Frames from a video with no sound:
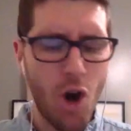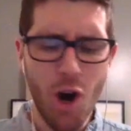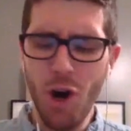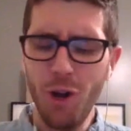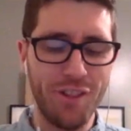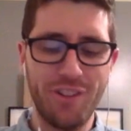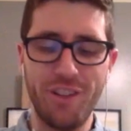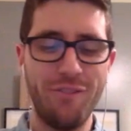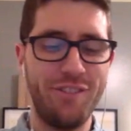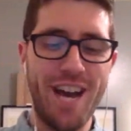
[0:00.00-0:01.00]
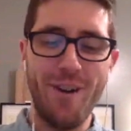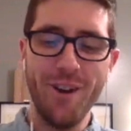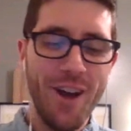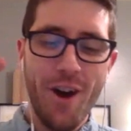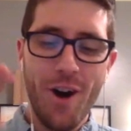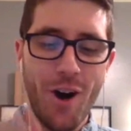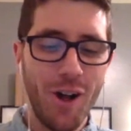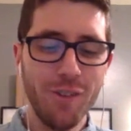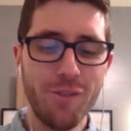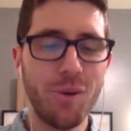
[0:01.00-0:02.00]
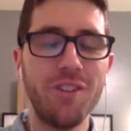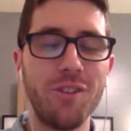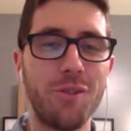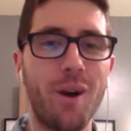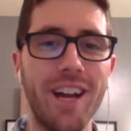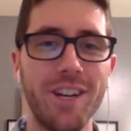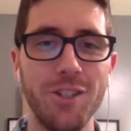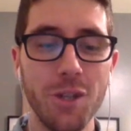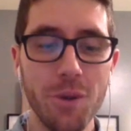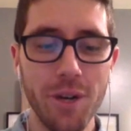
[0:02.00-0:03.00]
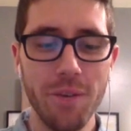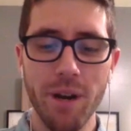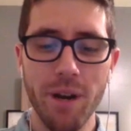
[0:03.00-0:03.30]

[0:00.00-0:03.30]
all the self doubt, all of the reasons why I couldn't do it,